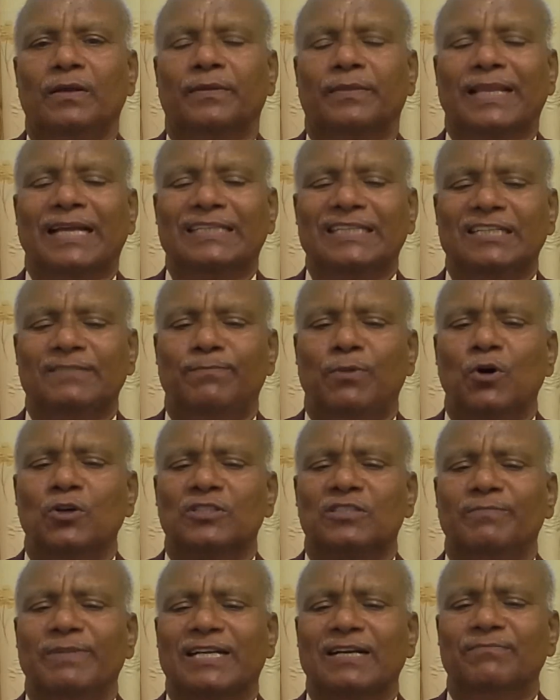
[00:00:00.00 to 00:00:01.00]
that is,
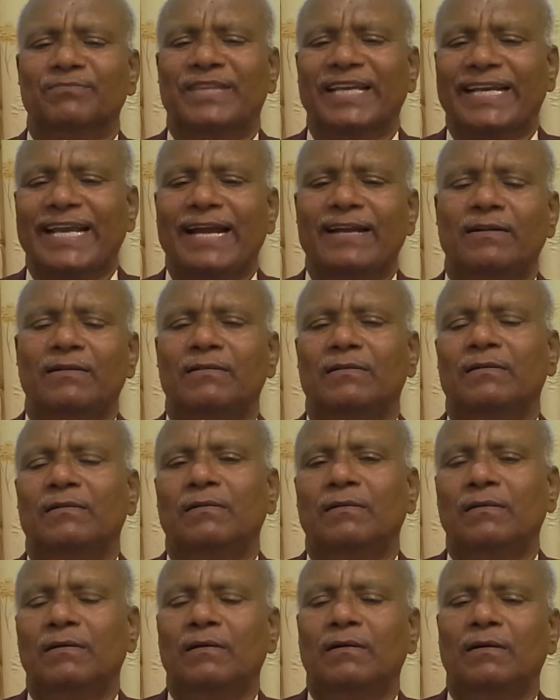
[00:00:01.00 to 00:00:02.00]
bones become thickened
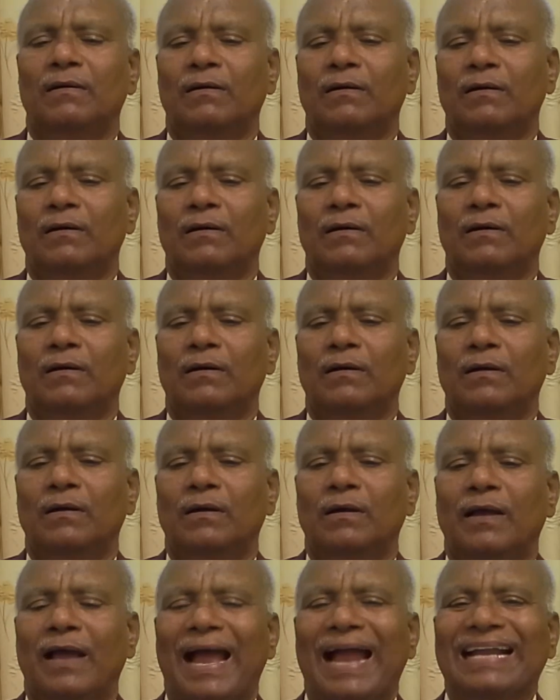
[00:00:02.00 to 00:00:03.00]

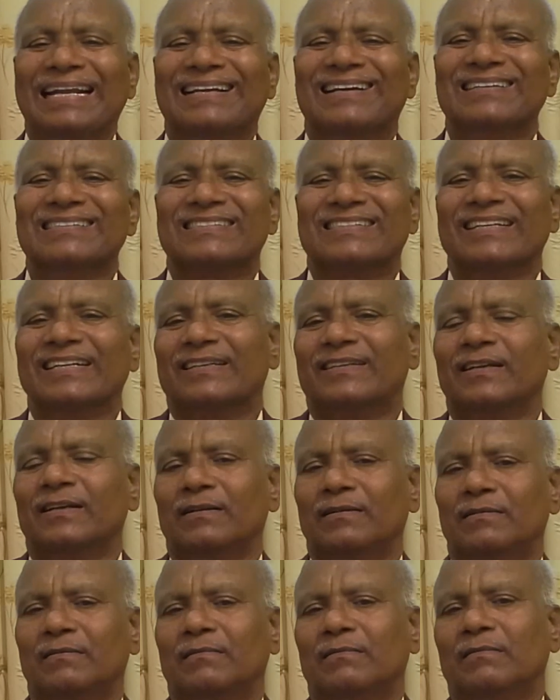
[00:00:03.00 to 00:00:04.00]
and
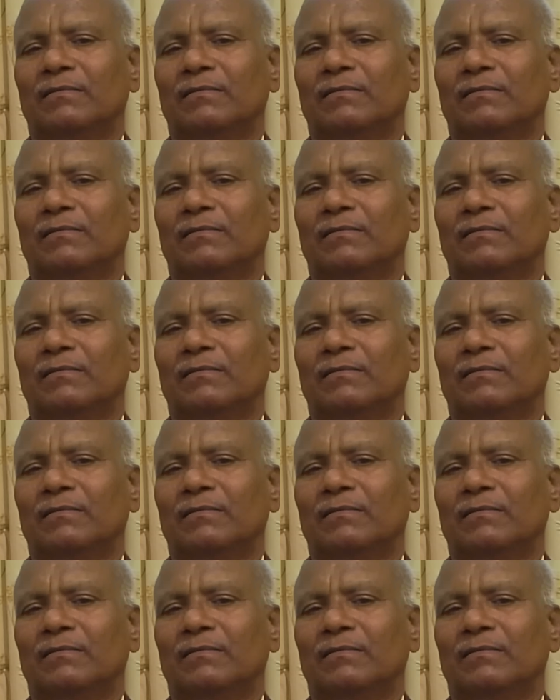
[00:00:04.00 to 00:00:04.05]
constricted.